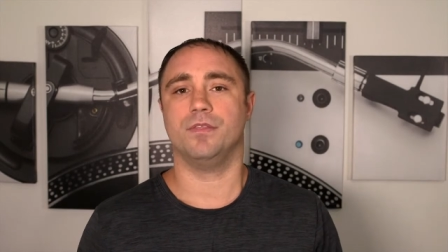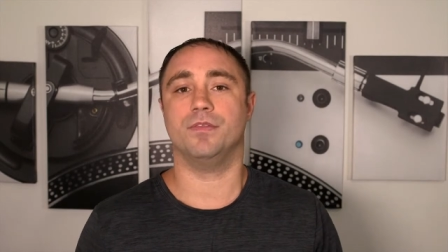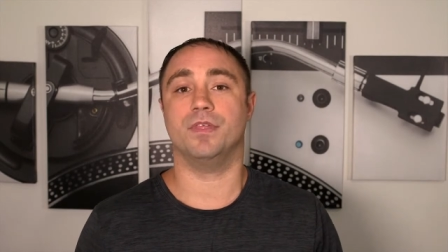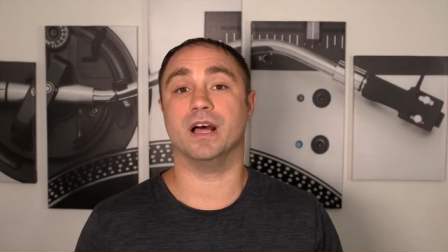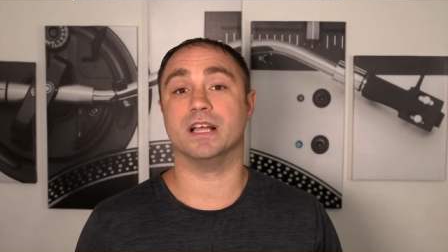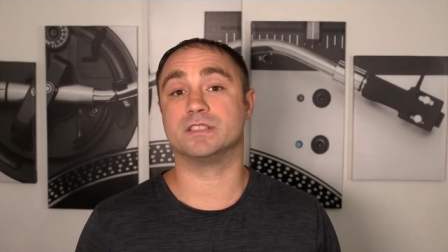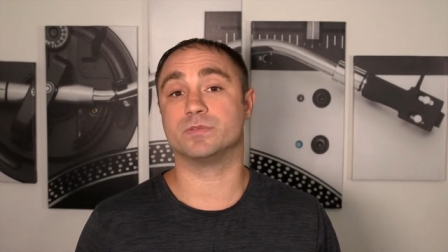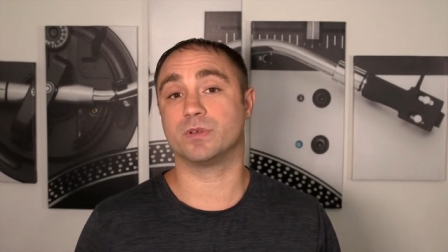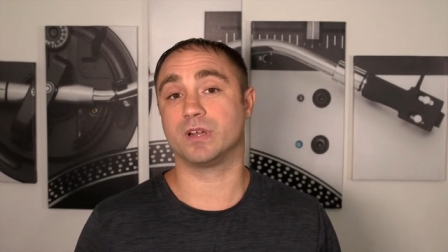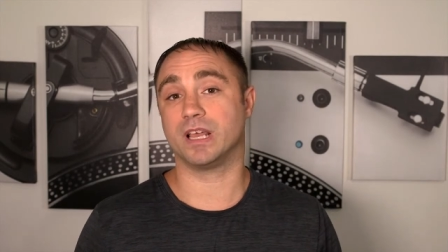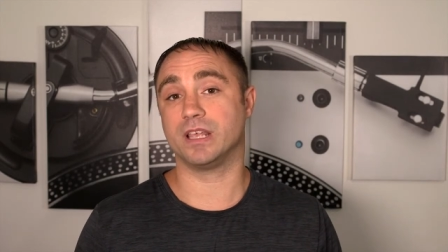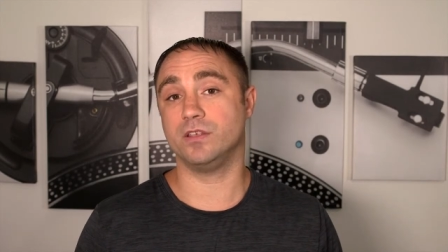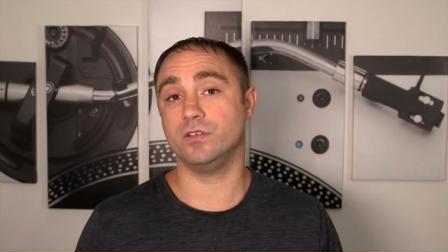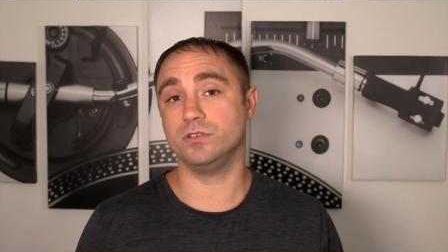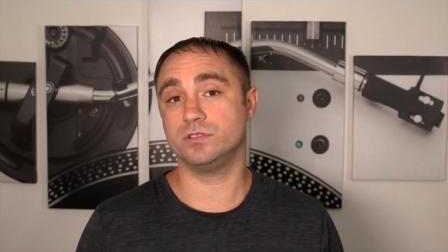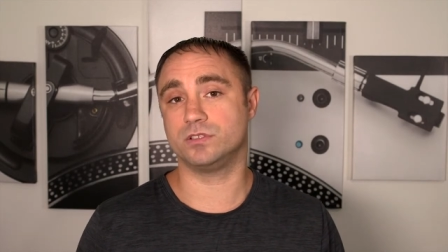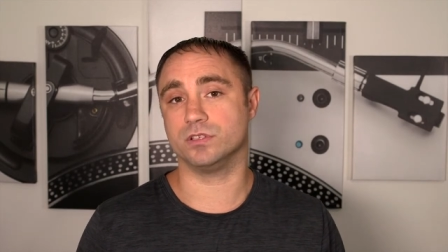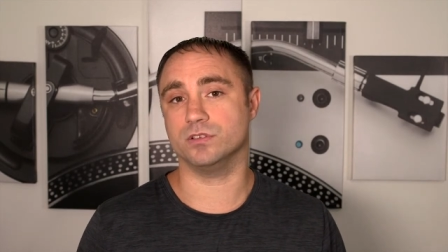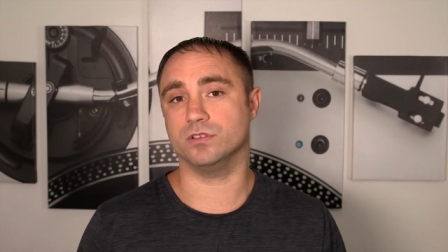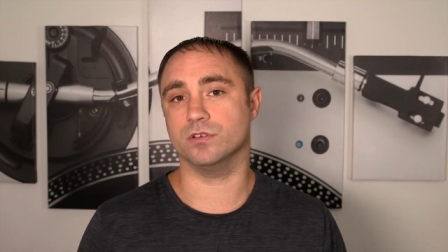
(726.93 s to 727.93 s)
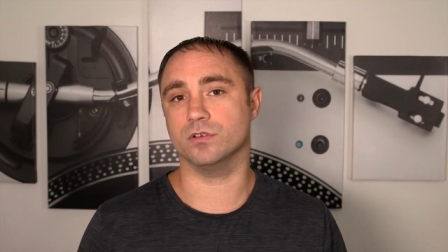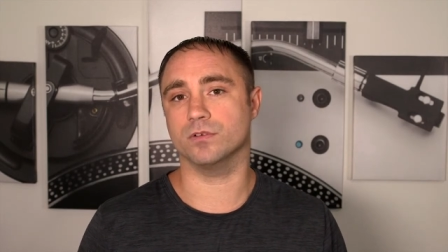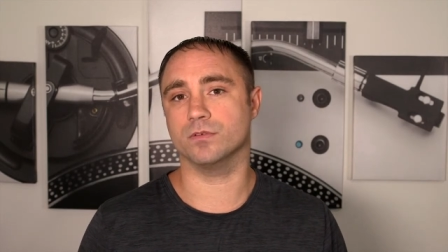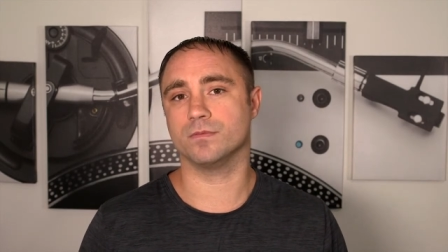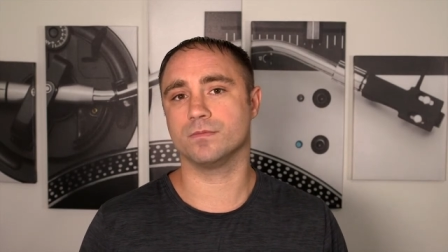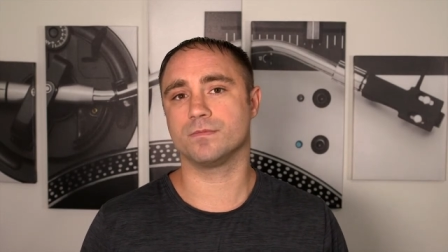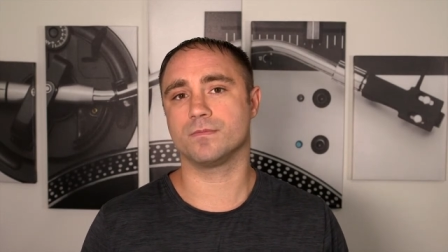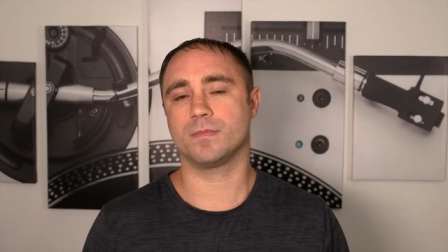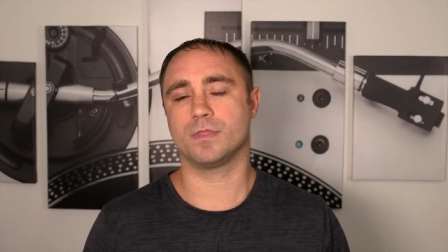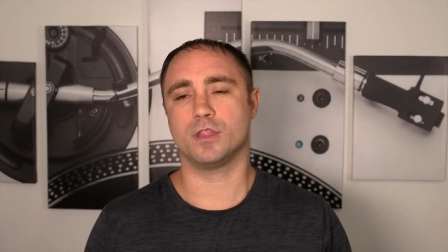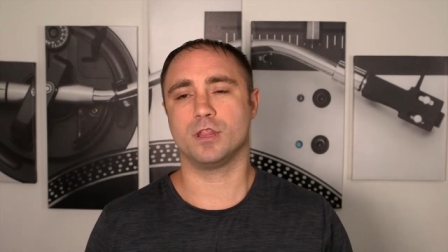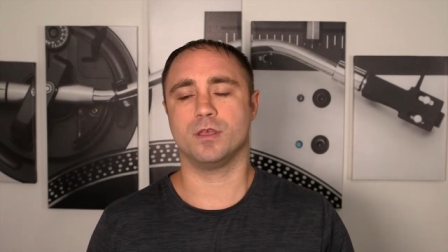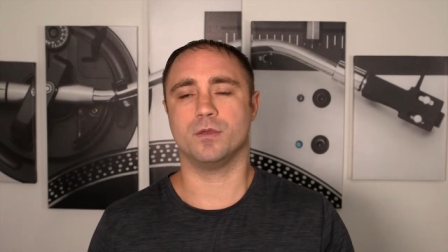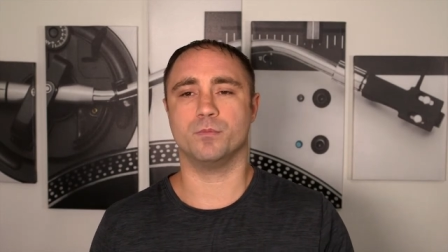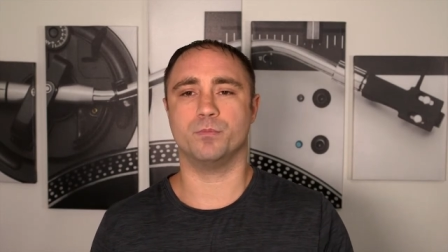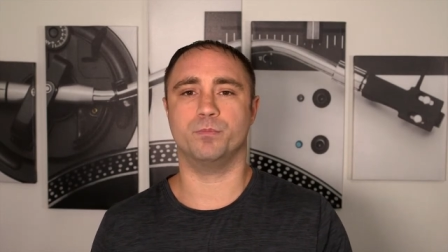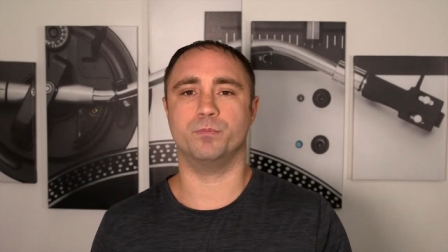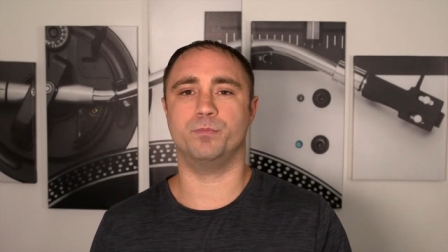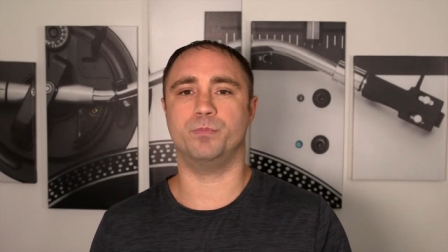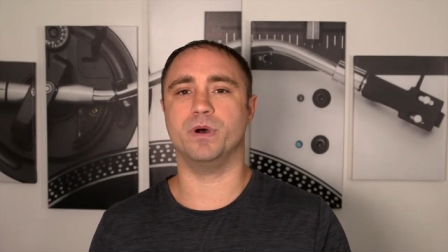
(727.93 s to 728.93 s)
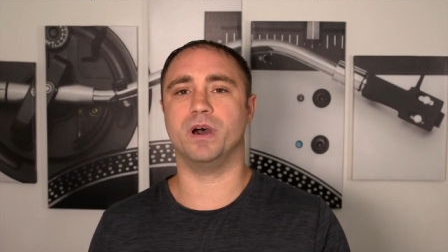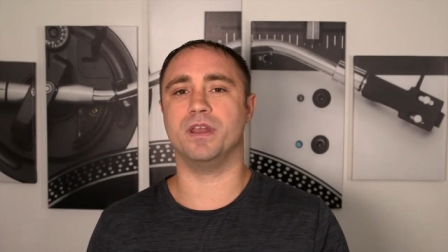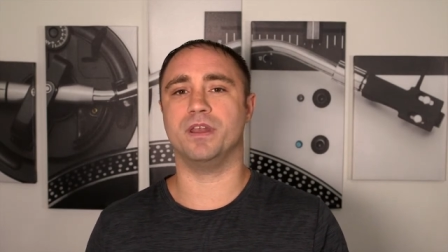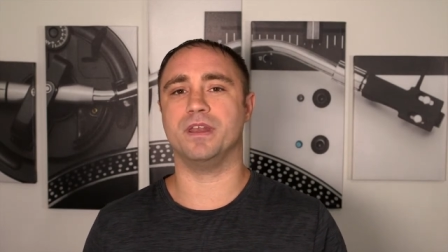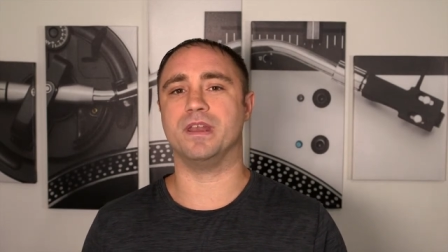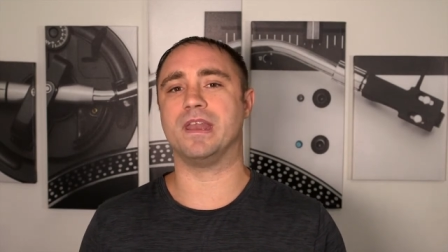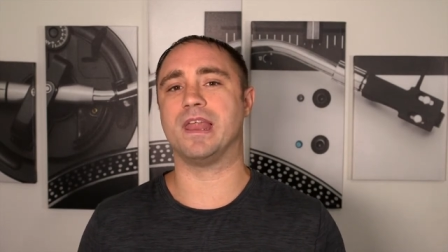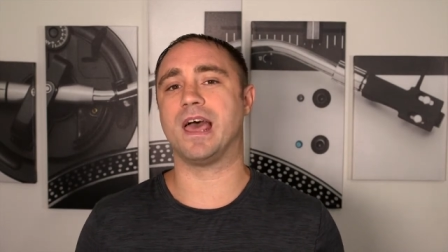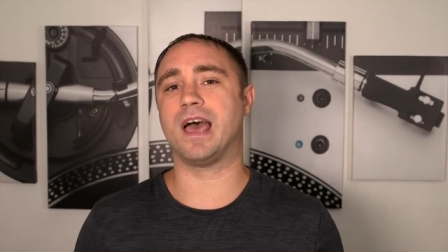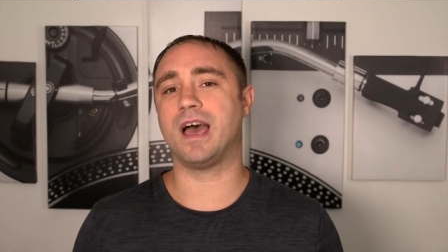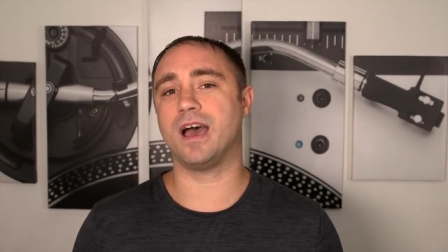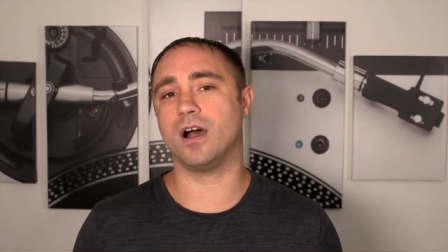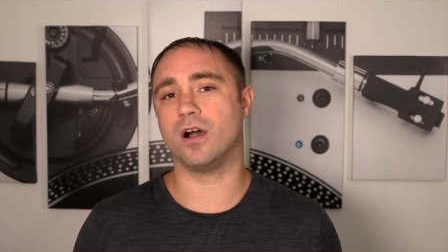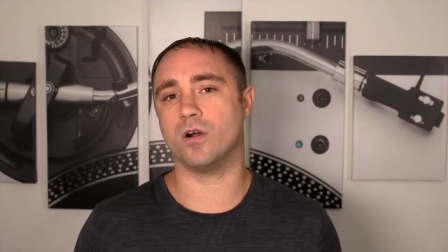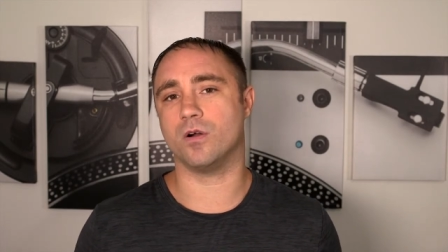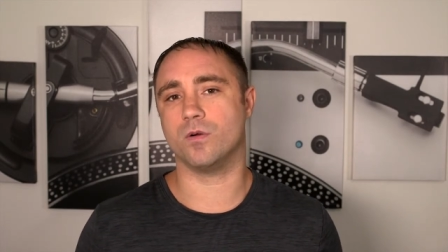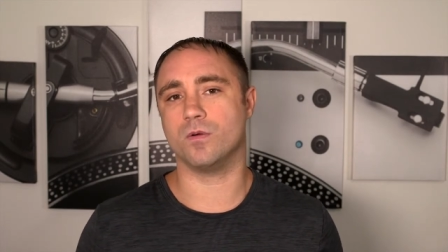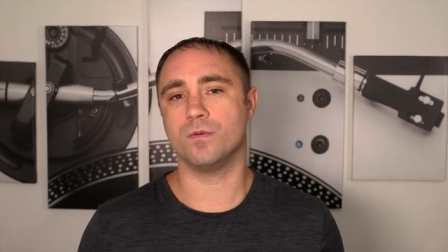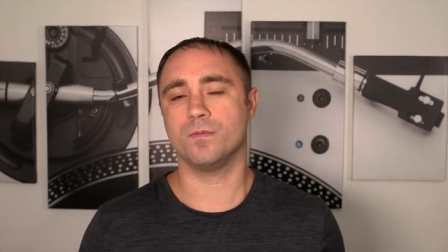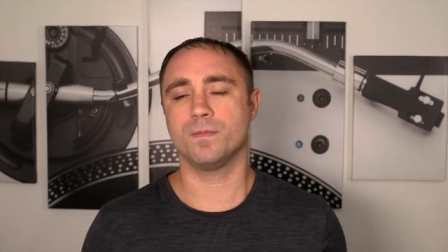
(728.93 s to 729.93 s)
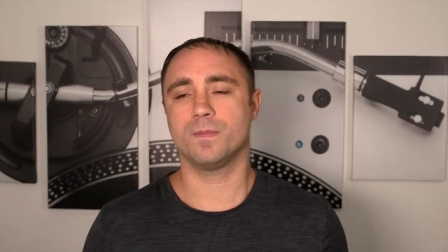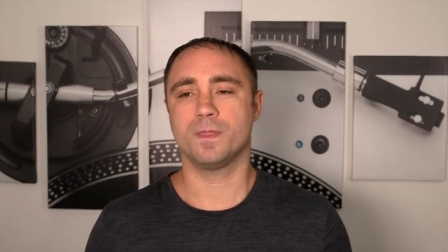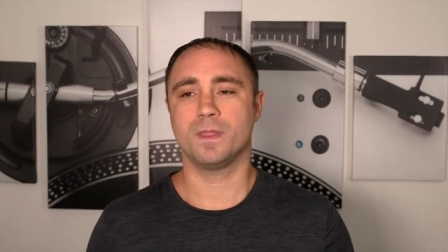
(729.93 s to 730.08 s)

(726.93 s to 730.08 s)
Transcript: That's what I used to do. But now,